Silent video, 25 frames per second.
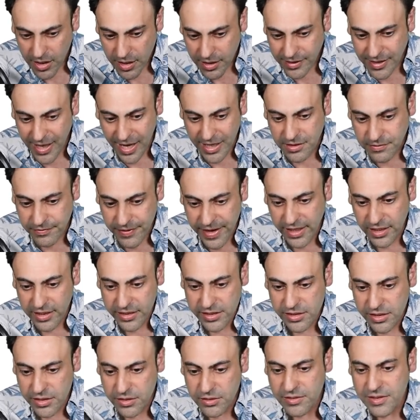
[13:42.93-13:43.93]
That's
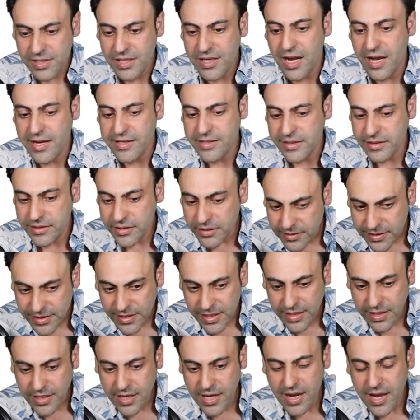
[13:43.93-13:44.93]
valine, leucine,
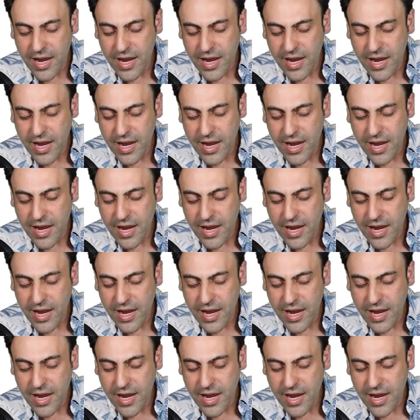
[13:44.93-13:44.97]
isoleucine,